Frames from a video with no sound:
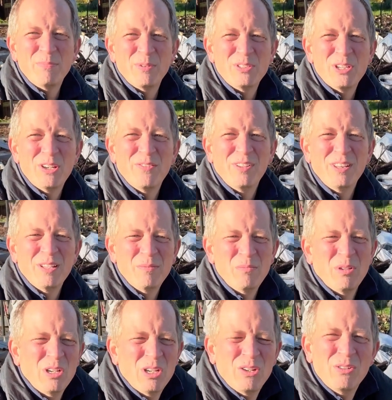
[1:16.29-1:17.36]
preserving them,
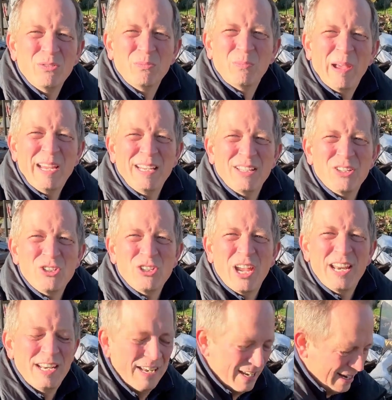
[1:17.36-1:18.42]
painting the
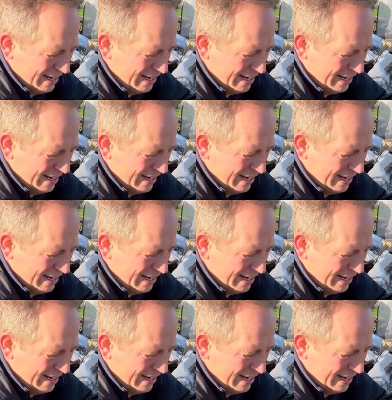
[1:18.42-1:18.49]
shed,